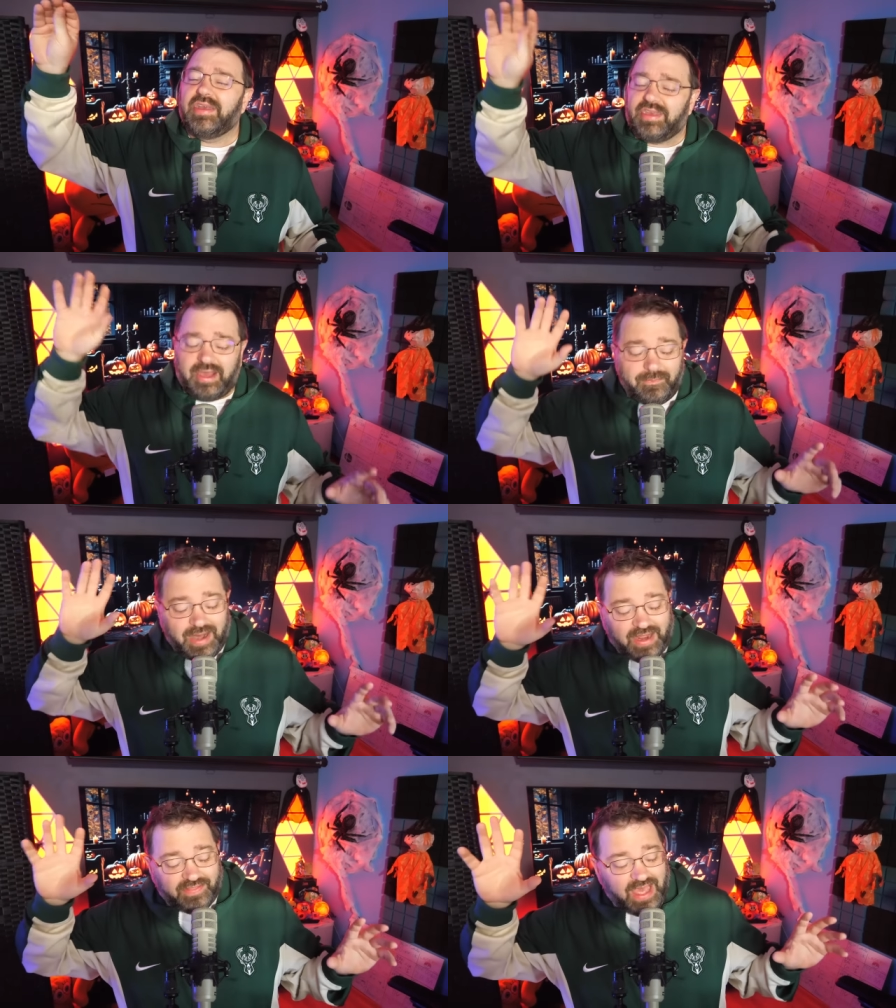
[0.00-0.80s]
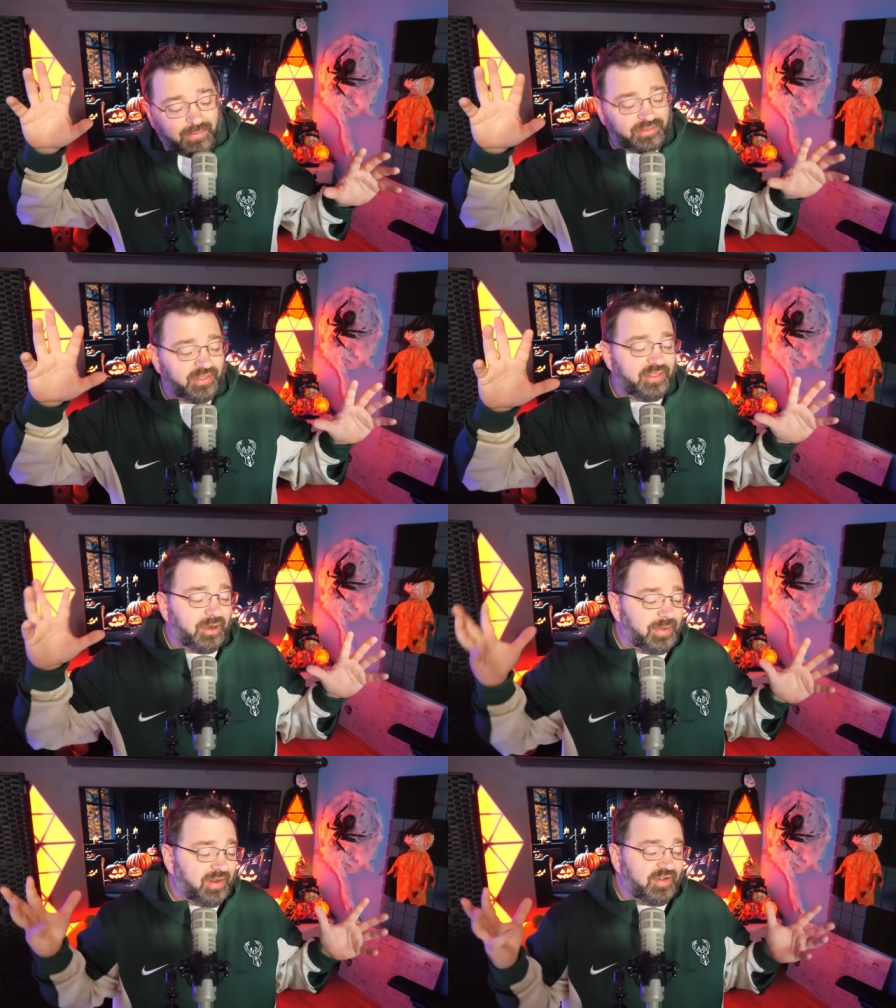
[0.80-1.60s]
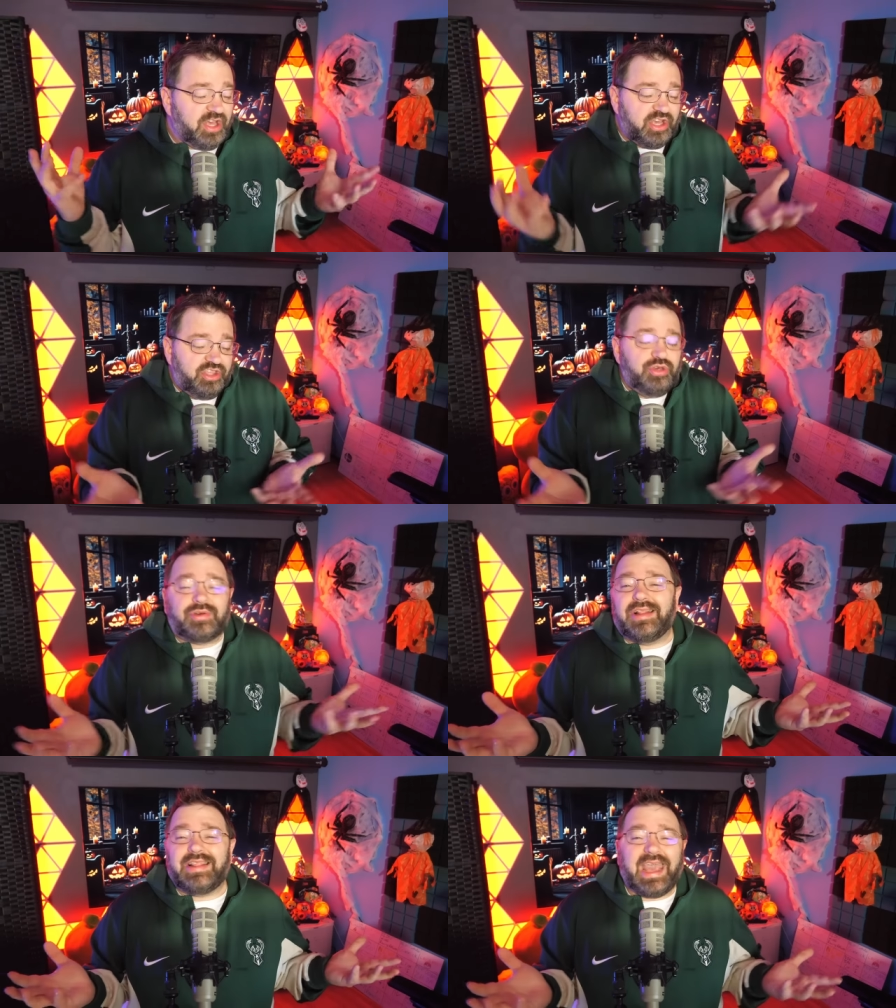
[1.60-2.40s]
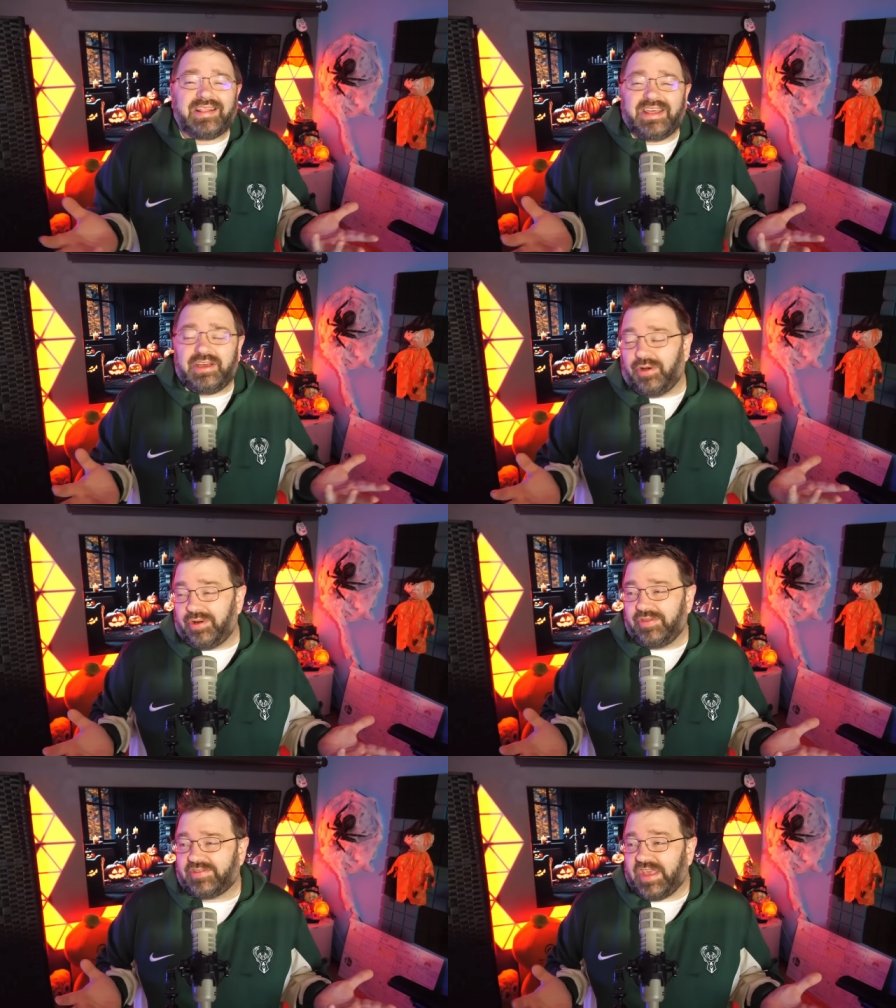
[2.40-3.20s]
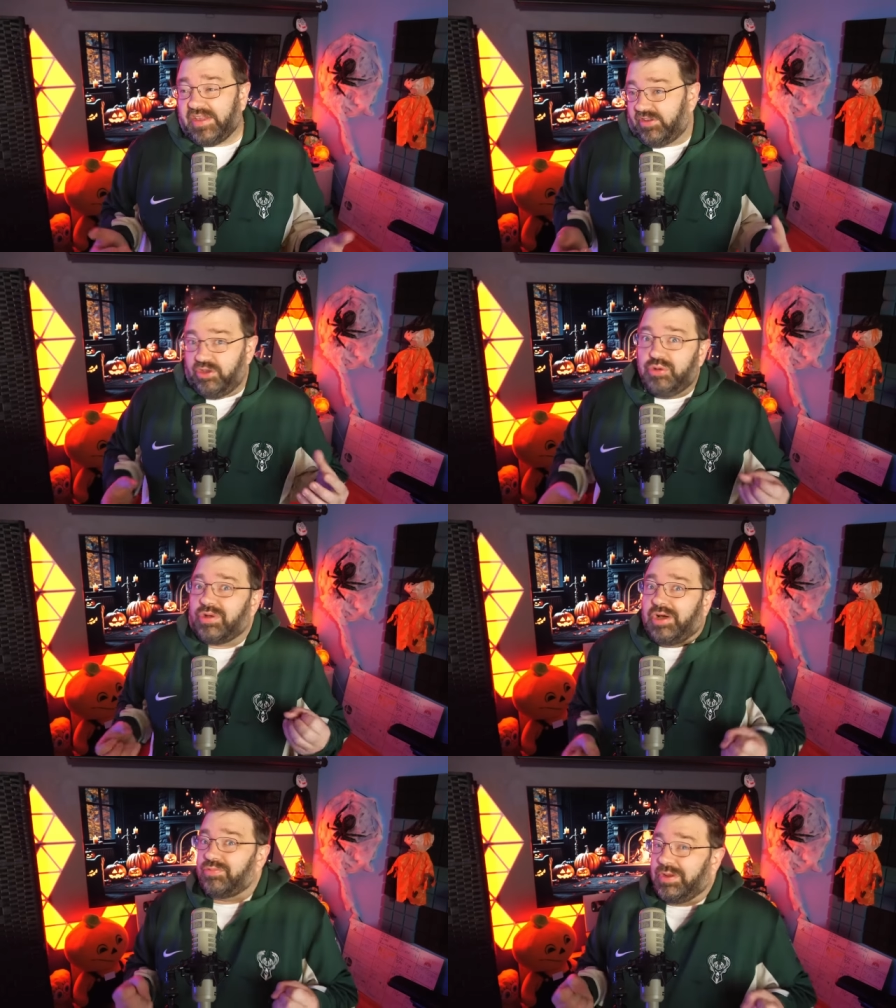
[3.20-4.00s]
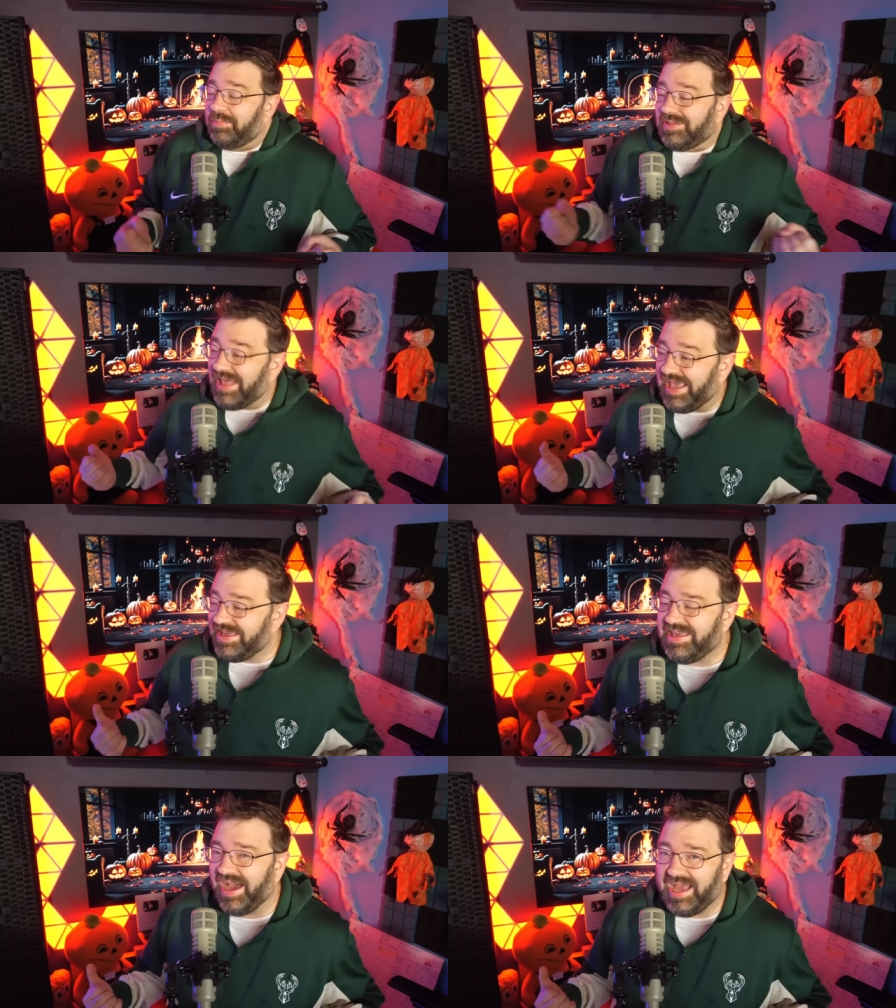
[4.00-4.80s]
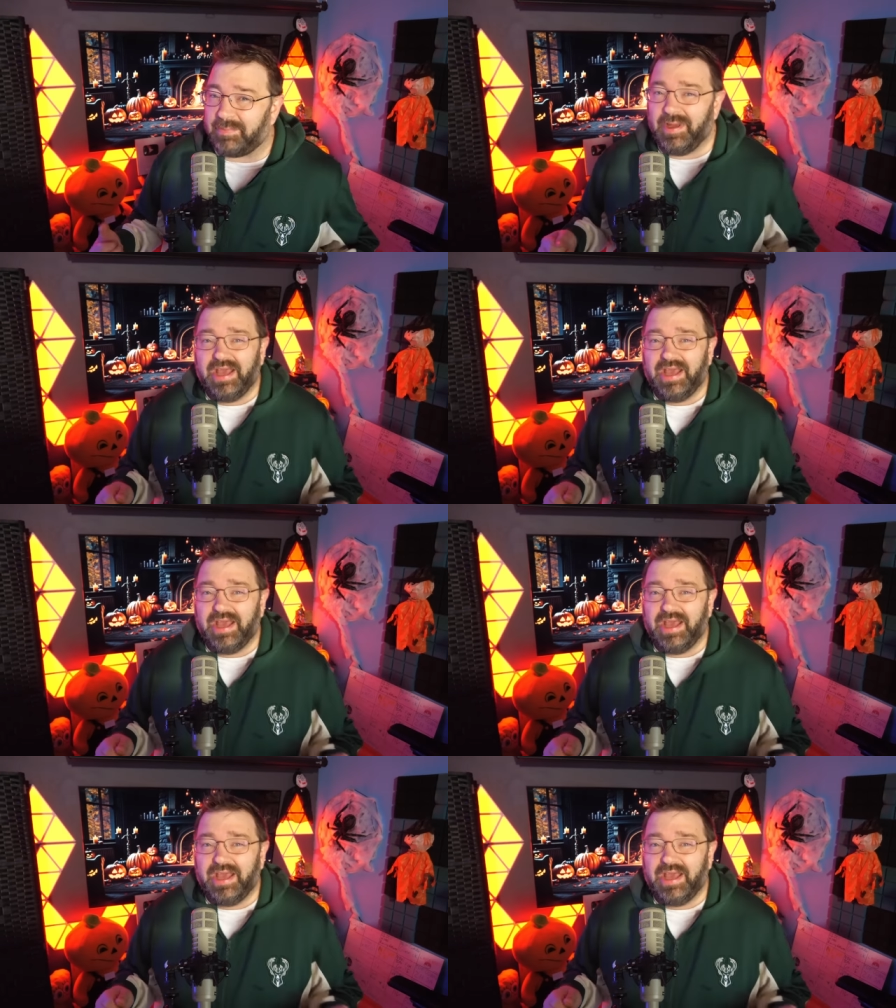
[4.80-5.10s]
Combine that with a little bit of Yooka-Laylee, or in this case, Yuka Replay hype.